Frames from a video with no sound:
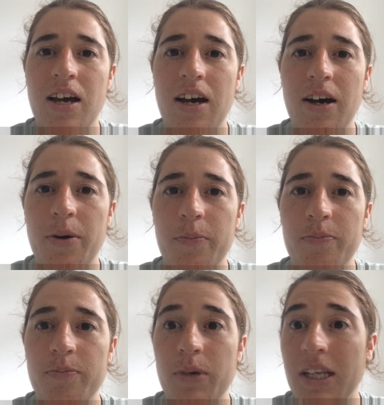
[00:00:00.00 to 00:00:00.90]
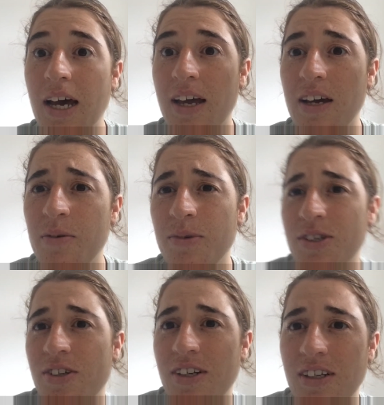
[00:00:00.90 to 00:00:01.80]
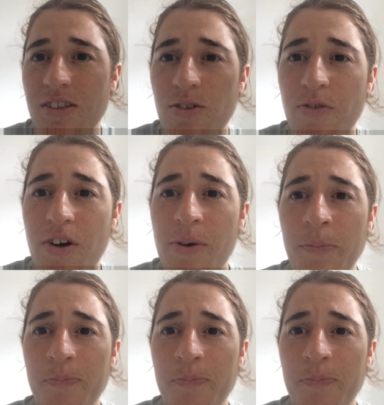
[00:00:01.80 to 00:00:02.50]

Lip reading: But I am enjoying it so far.